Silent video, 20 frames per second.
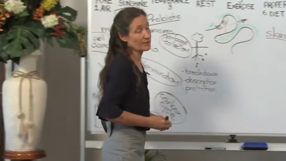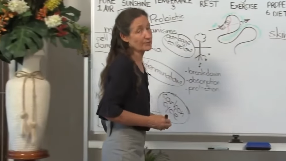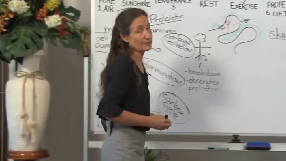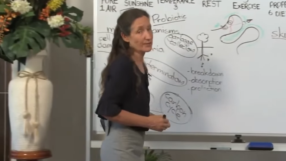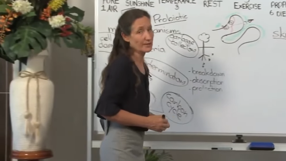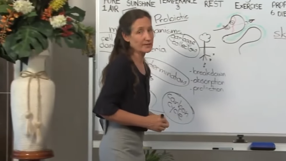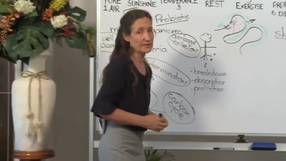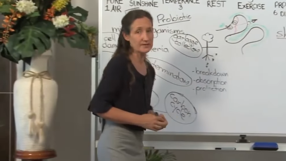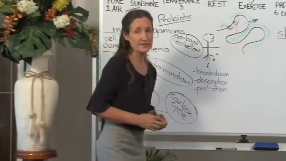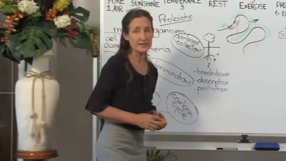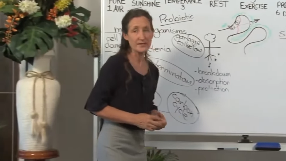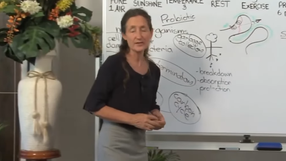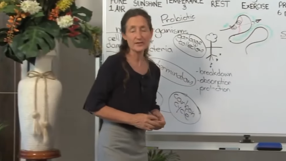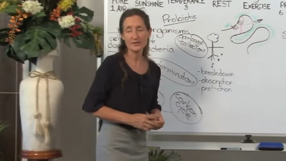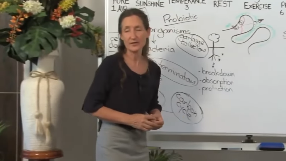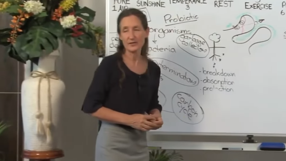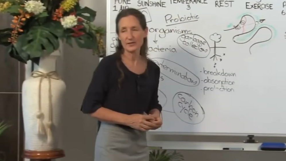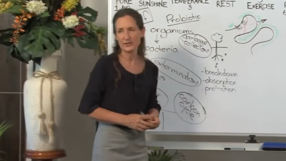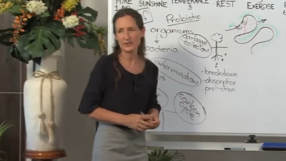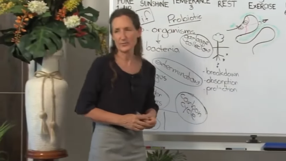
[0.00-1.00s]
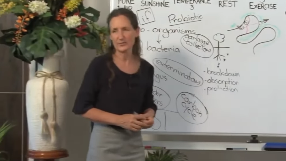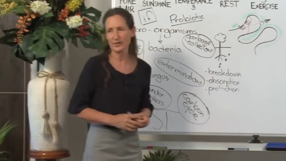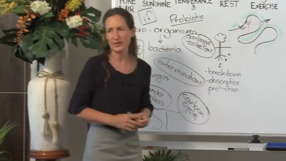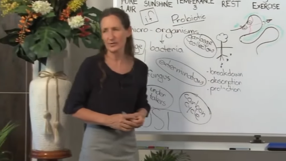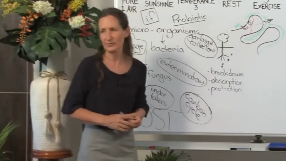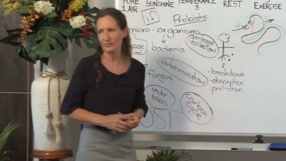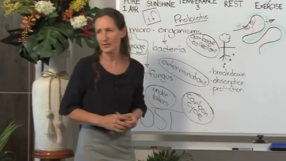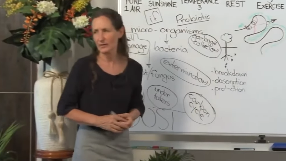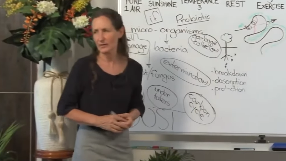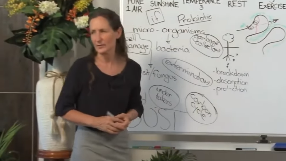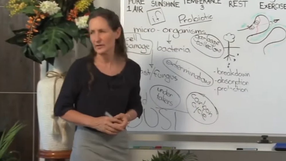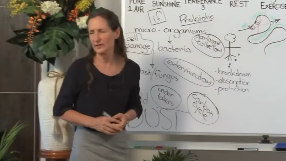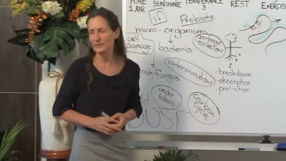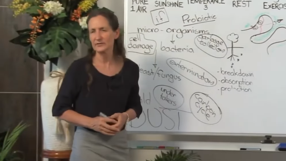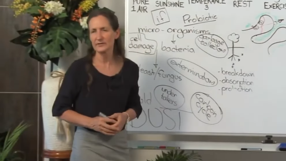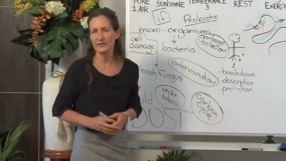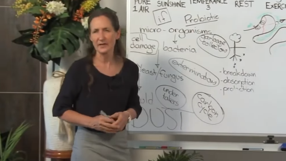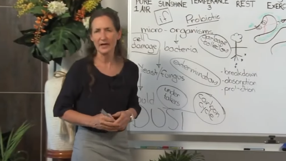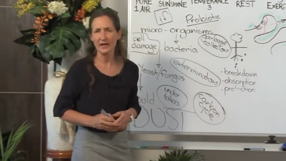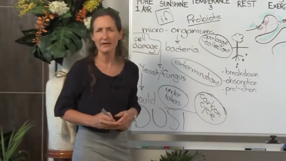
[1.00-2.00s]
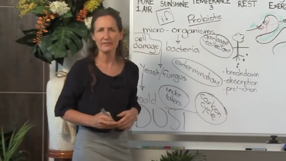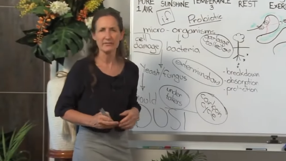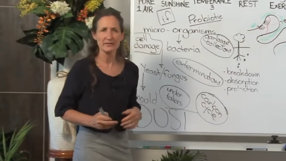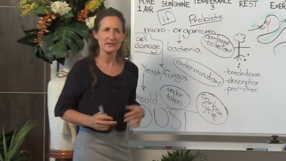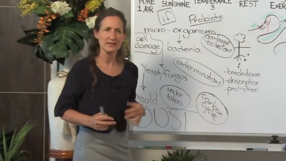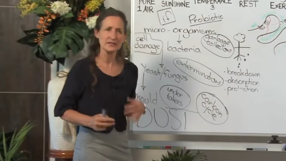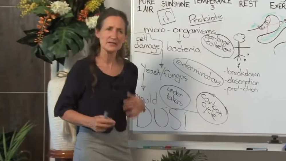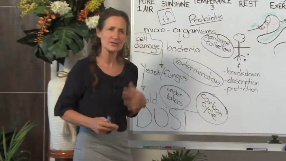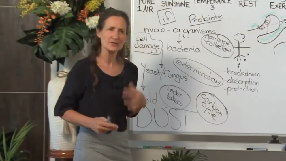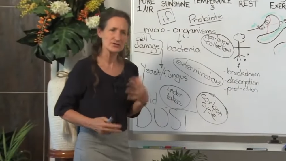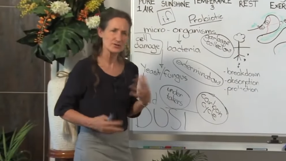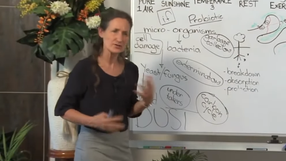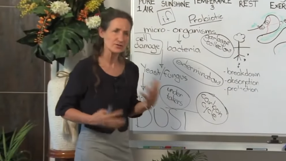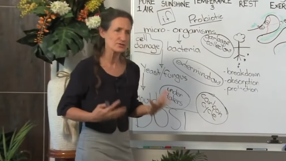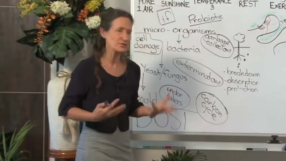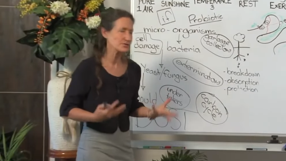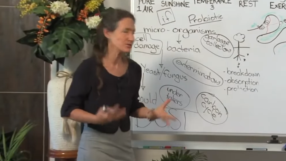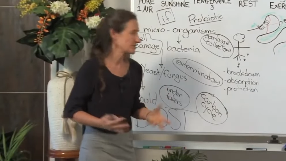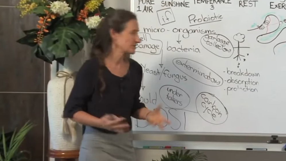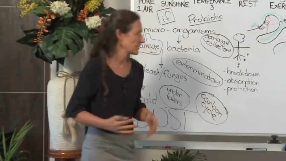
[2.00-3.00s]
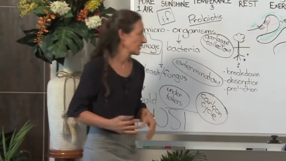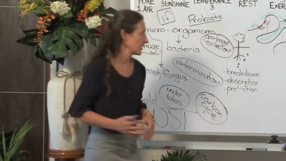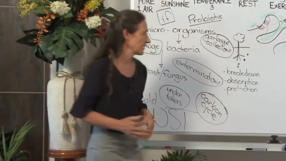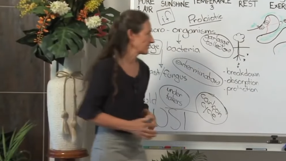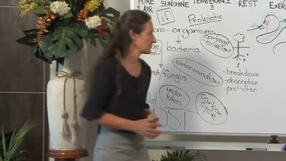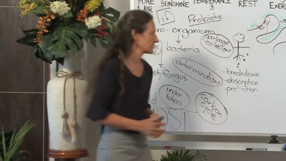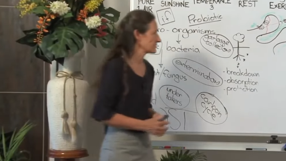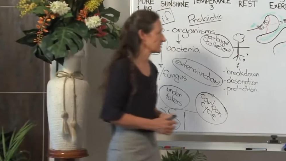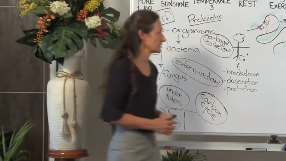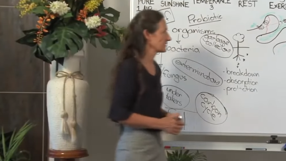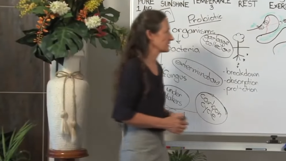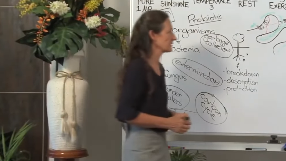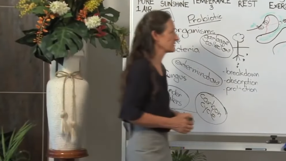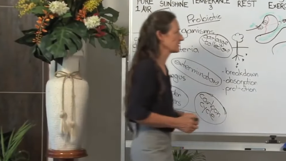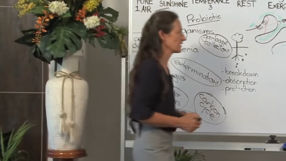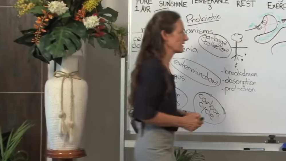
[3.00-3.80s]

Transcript: when you're on a detox program, even to have at least two showers a